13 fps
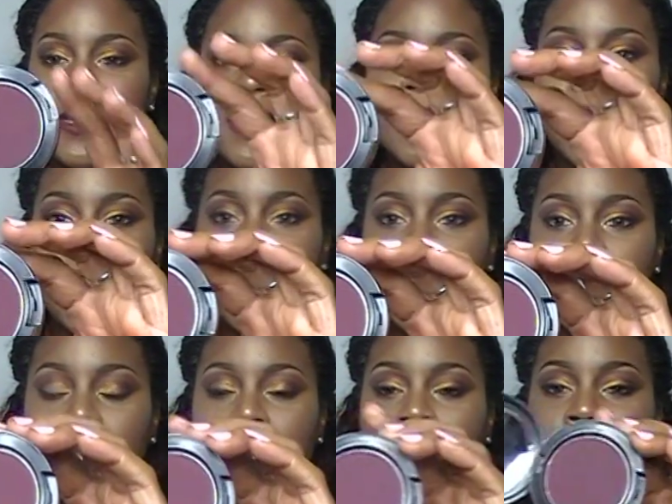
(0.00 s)
So this
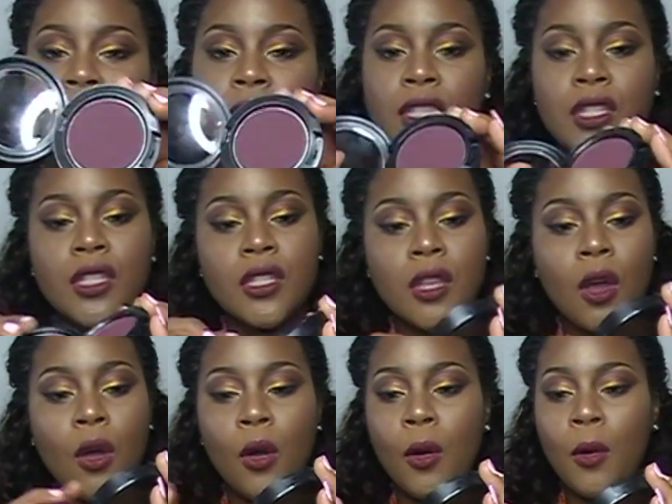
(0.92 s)
is Sketch, and
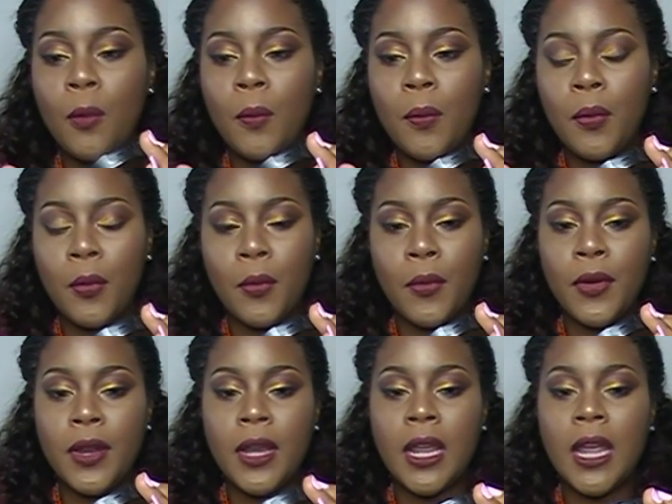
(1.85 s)
it's
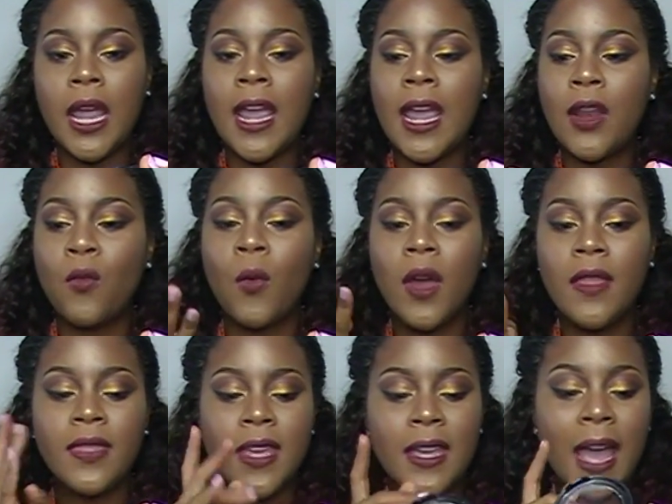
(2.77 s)
so pretty.
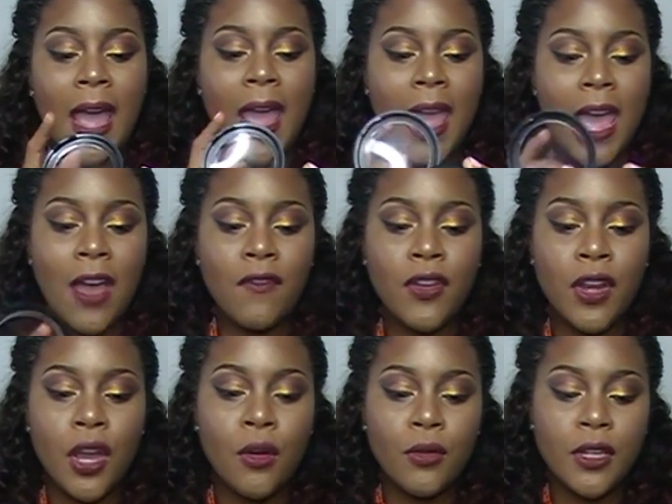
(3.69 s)
And one thing
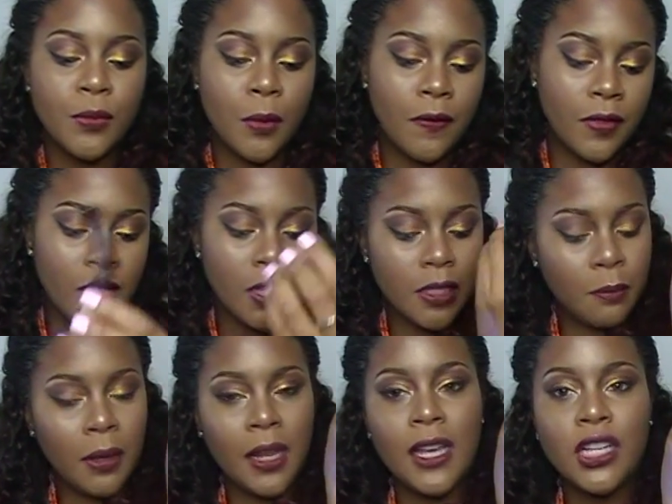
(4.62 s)
I have
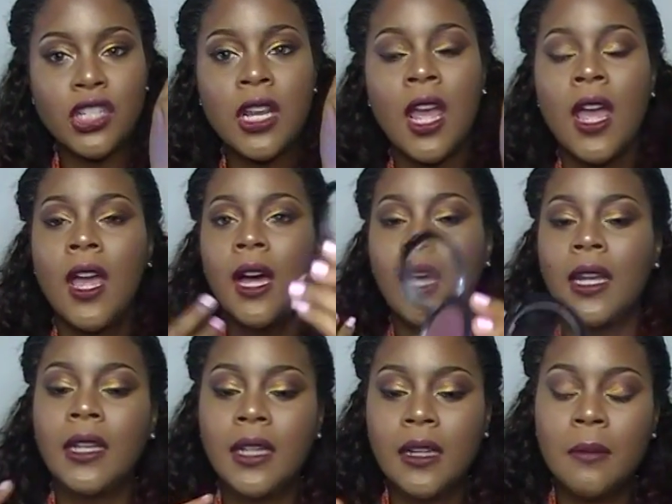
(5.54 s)
noticed with this
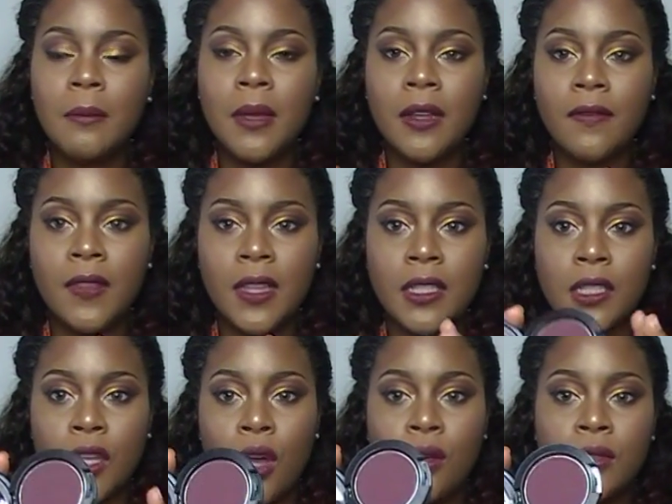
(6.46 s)
blush, a little
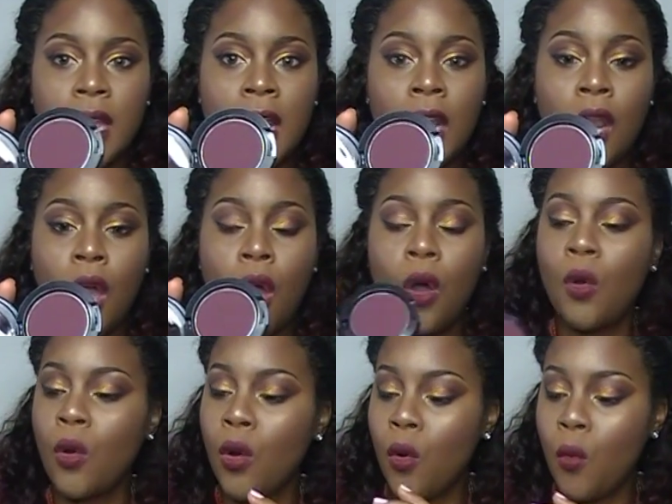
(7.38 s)
bit of this goes
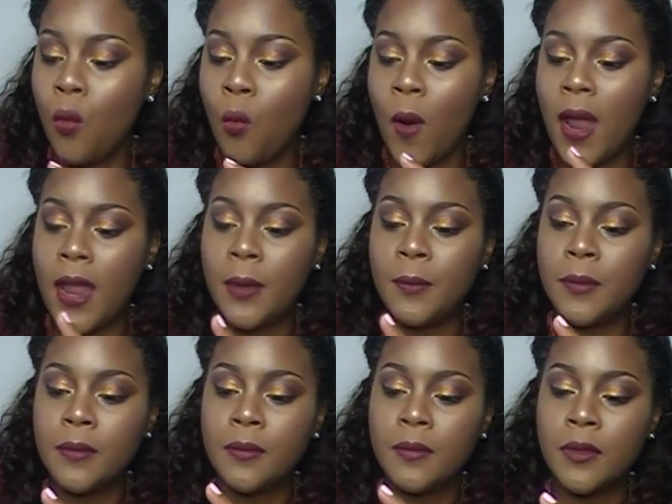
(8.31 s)
a long
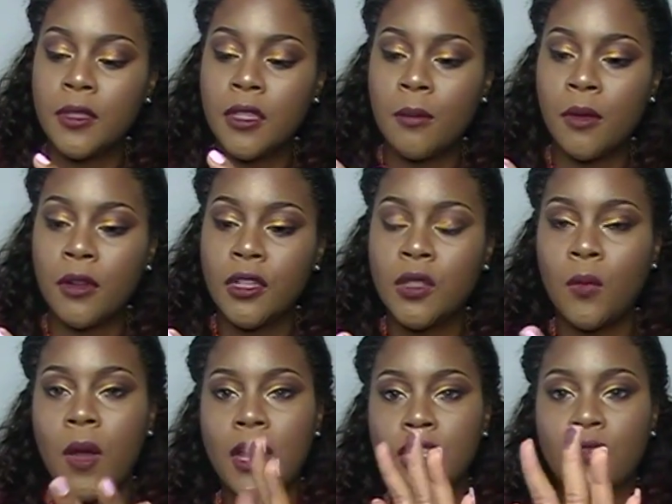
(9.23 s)
way.
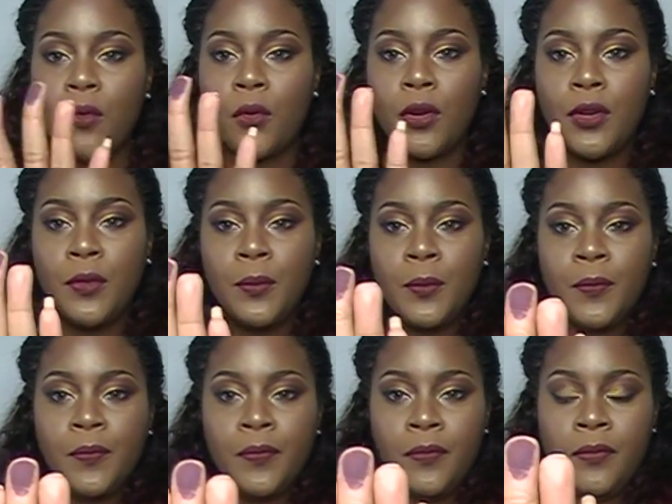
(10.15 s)
So I'm going to swatch
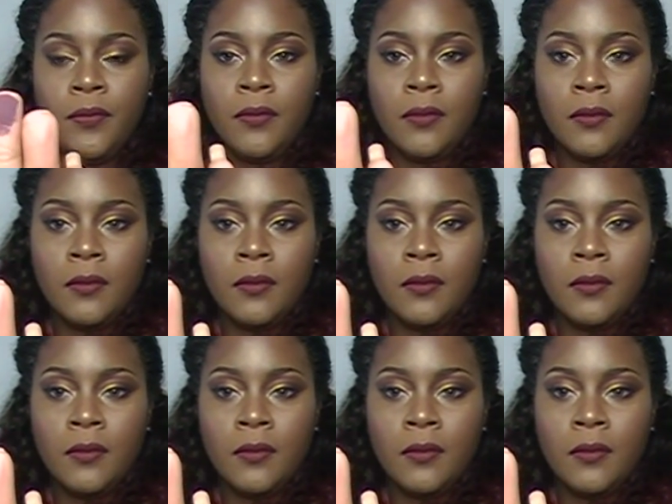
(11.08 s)
for you.